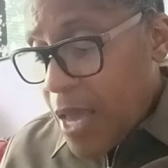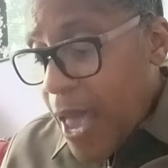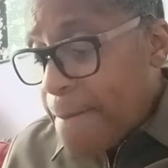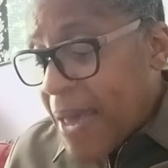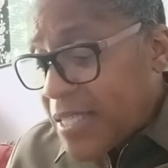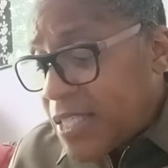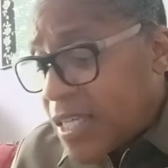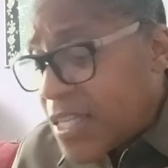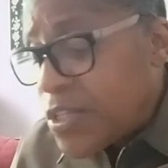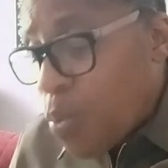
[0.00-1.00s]
And
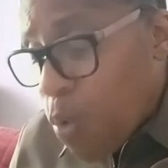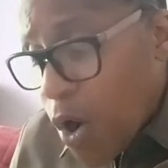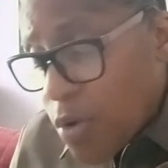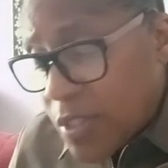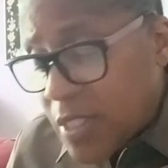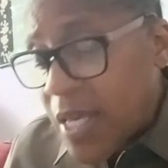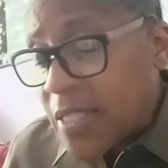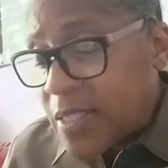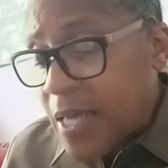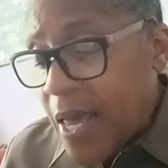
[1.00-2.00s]
basically the word
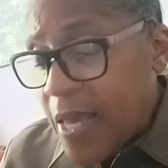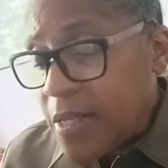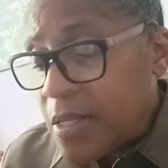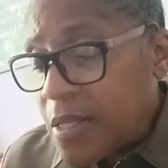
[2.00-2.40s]
says that